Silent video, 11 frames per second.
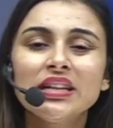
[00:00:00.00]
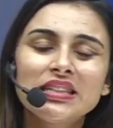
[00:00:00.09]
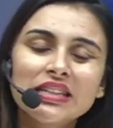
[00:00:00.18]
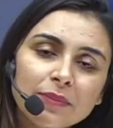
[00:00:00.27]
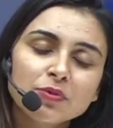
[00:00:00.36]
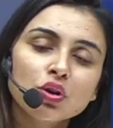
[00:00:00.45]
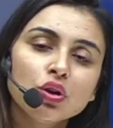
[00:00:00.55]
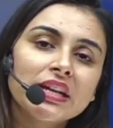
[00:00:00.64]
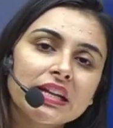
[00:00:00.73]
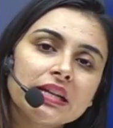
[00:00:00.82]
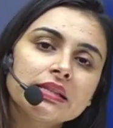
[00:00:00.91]
It keeps on
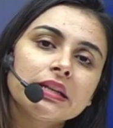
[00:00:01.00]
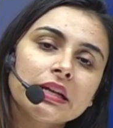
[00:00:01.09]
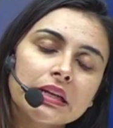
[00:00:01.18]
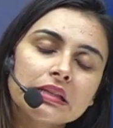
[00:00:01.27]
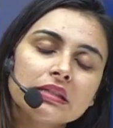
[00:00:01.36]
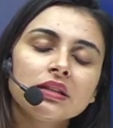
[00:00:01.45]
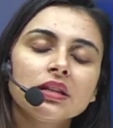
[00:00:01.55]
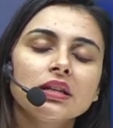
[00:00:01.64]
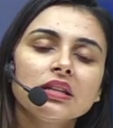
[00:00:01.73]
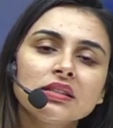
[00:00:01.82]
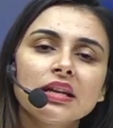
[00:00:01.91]
decreasing decreasing
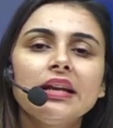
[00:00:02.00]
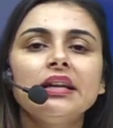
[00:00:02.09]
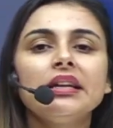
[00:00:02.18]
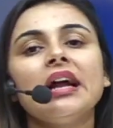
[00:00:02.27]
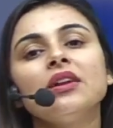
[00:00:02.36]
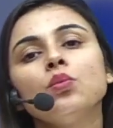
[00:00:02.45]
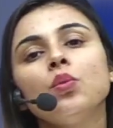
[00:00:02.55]
decreasing and it at